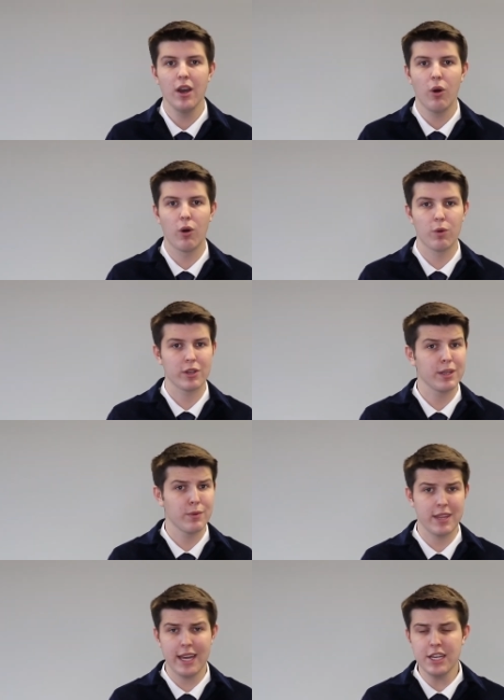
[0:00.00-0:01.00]
or working
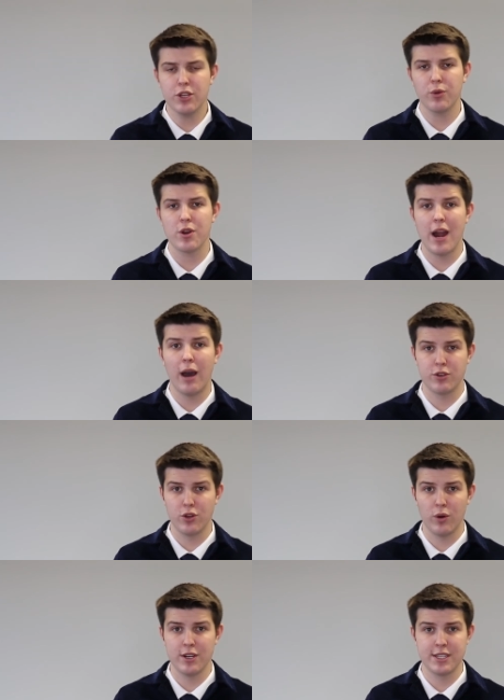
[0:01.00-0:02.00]
with any career
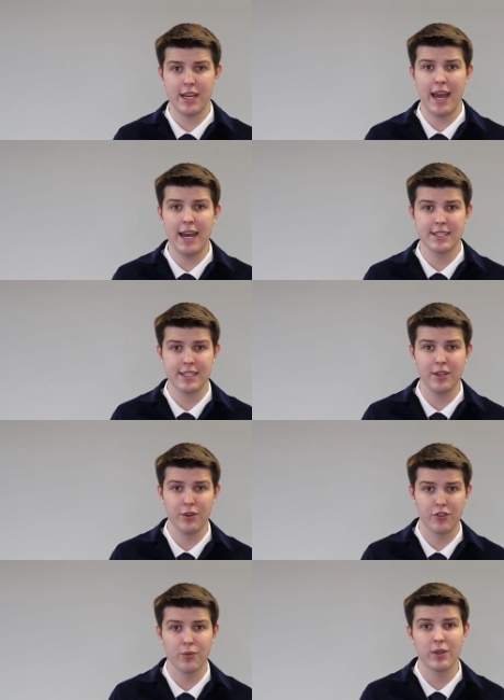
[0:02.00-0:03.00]
outdoors that has
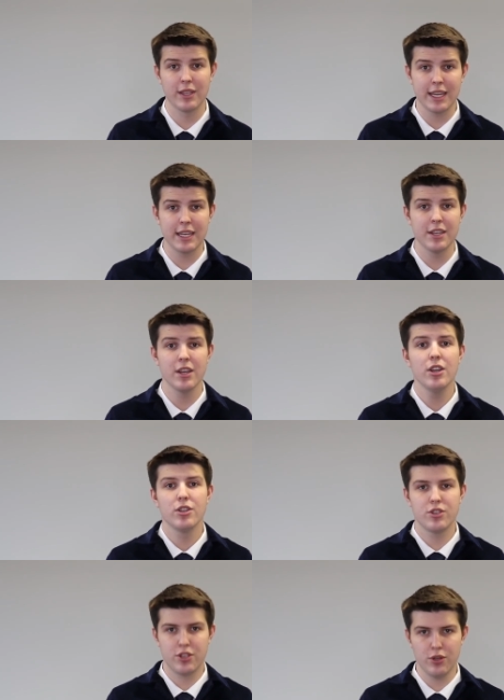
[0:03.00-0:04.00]
skills related
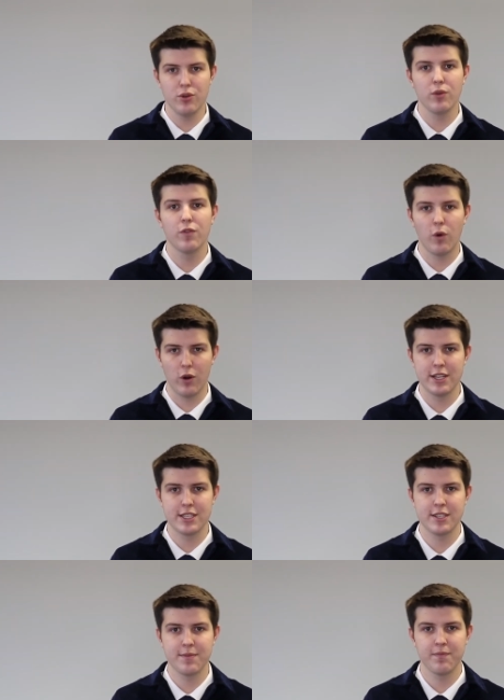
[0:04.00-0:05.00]
to
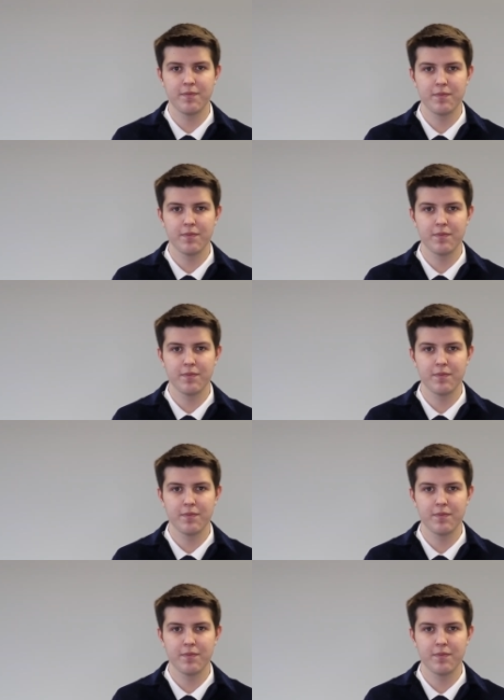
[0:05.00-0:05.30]
forests.